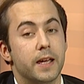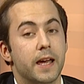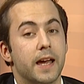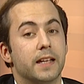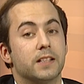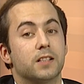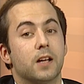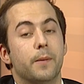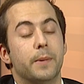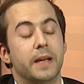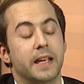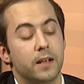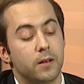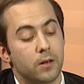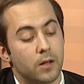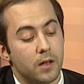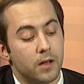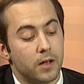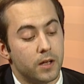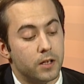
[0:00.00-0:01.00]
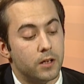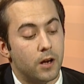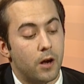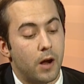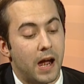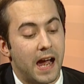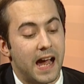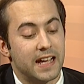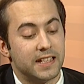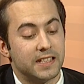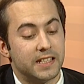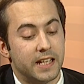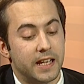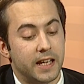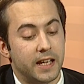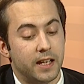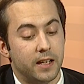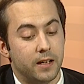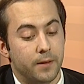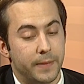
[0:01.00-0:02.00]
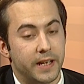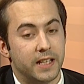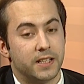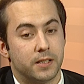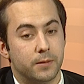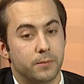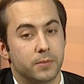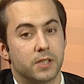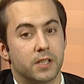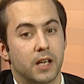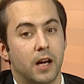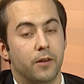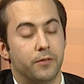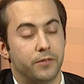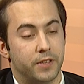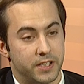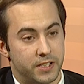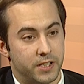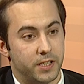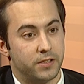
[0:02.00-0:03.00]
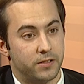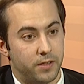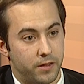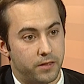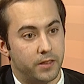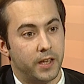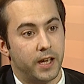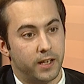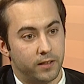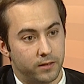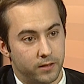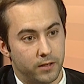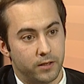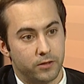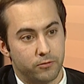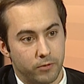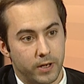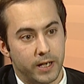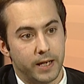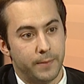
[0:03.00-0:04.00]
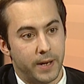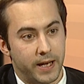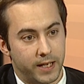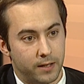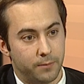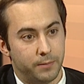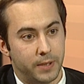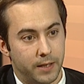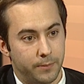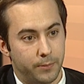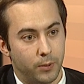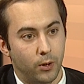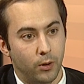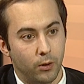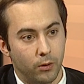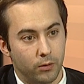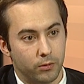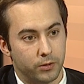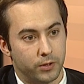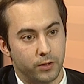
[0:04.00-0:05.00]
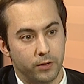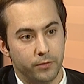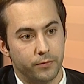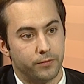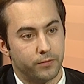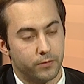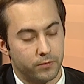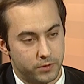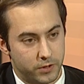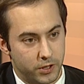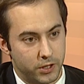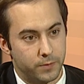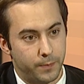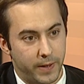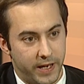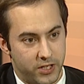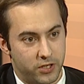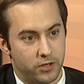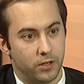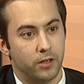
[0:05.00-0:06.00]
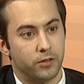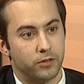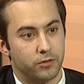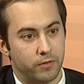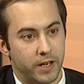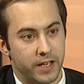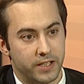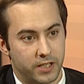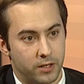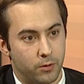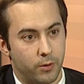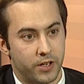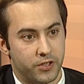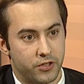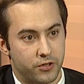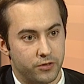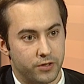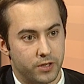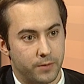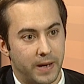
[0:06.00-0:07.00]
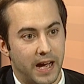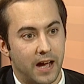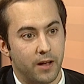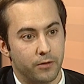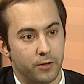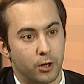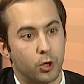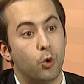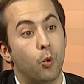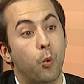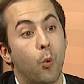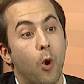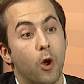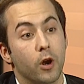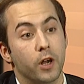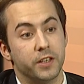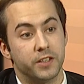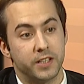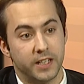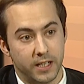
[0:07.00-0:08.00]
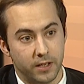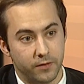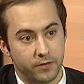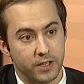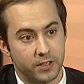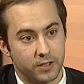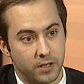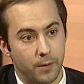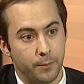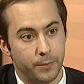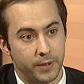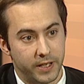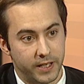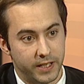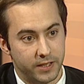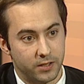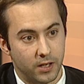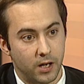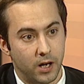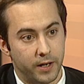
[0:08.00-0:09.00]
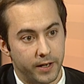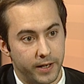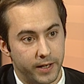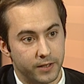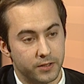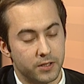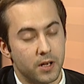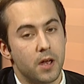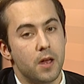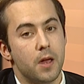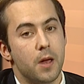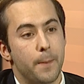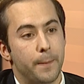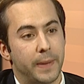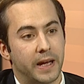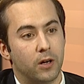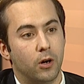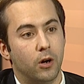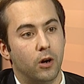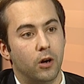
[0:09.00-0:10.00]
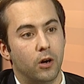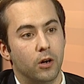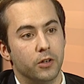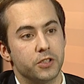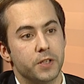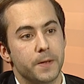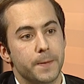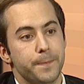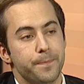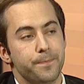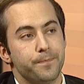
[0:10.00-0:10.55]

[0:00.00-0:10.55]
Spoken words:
Yes, I mean, you know, as he admits himself, this is the thing that is really making people sort of suspicious, raising questions about the quality of this company's earnings. Because